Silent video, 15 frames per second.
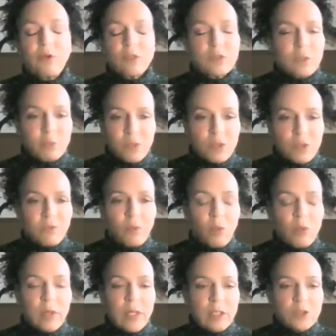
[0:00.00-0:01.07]
first a
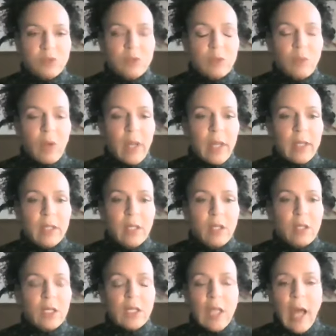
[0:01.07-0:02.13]
beautiful entryway,
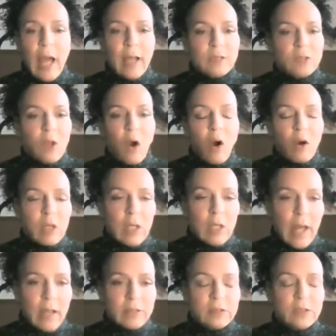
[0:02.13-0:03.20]
glass, all
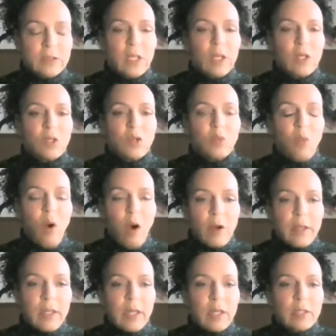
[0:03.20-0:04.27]
glass. You
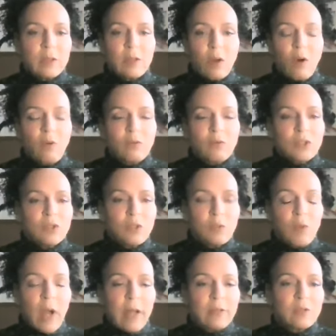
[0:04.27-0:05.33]
walk in, over to the
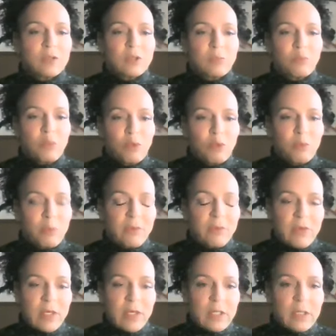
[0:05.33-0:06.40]
right, there's a pool
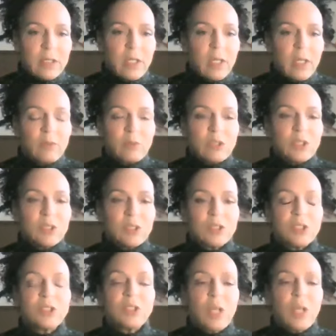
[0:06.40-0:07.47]
pavilion, which is
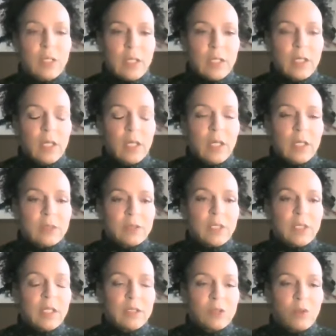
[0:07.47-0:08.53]
stunning. It's an
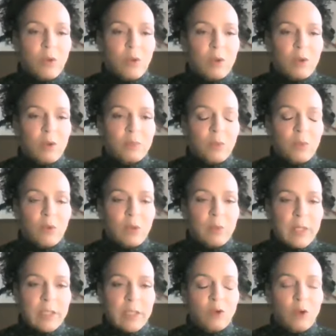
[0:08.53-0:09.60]
indoor
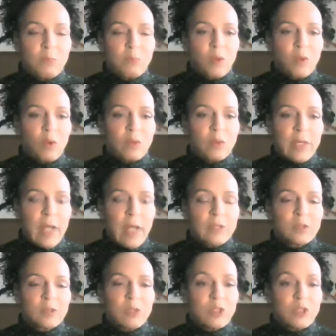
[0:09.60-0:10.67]
pool that
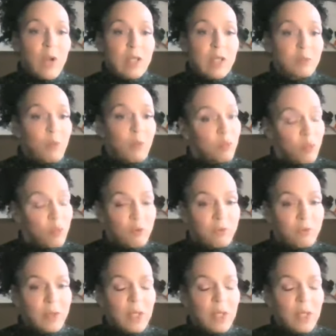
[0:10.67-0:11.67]
has a retractable roof,